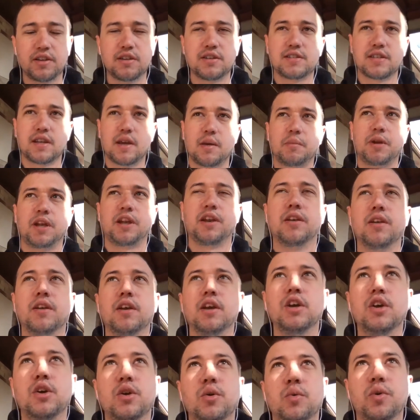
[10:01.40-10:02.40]
I mean,
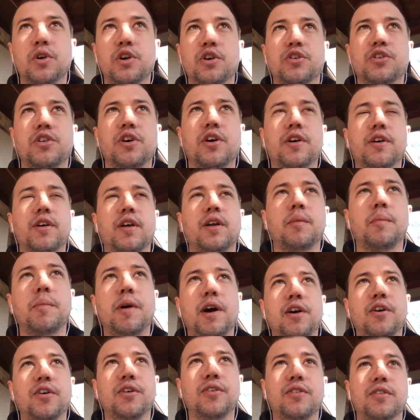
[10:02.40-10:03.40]
when you're talking about